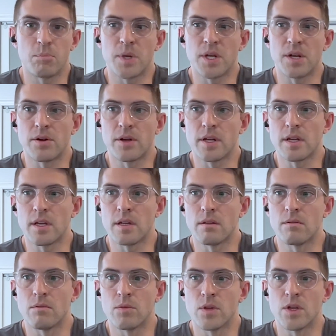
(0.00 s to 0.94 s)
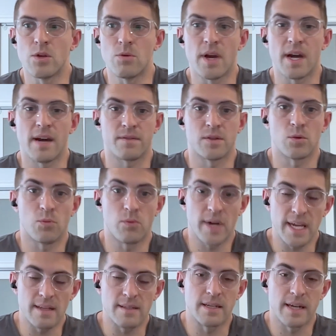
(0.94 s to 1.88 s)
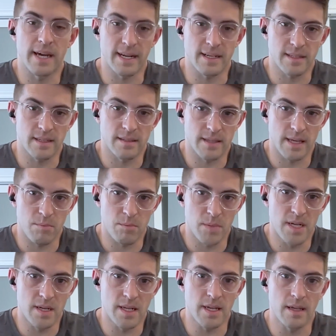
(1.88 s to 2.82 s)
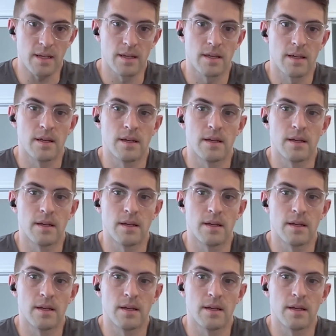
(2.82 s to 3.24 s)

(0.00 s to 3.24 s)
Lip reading: period that you have to wait to access that money.